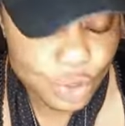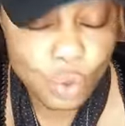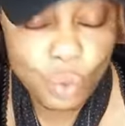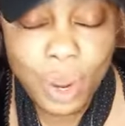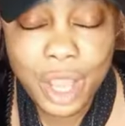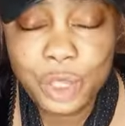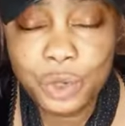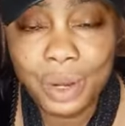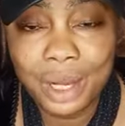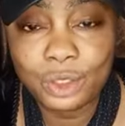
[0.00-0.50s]

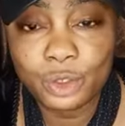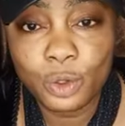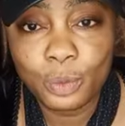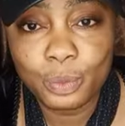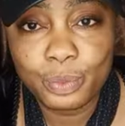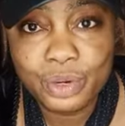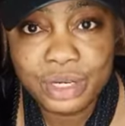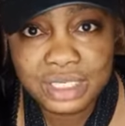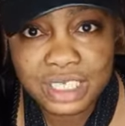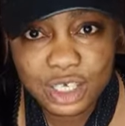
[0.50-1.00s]
when you are done
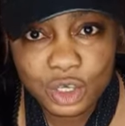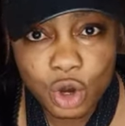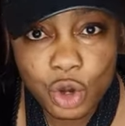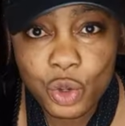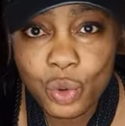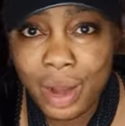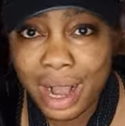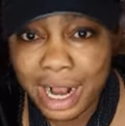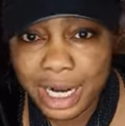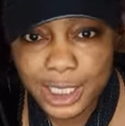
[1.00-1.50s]
praising God,
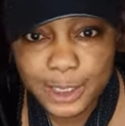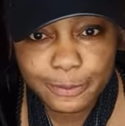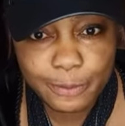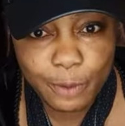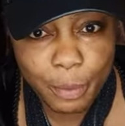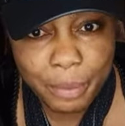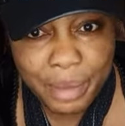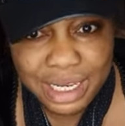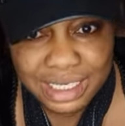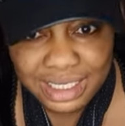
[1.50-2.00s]
you ask
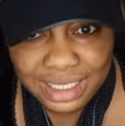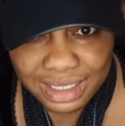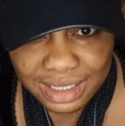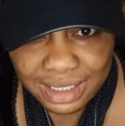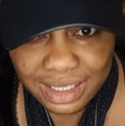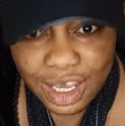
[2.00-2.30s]
for mercy.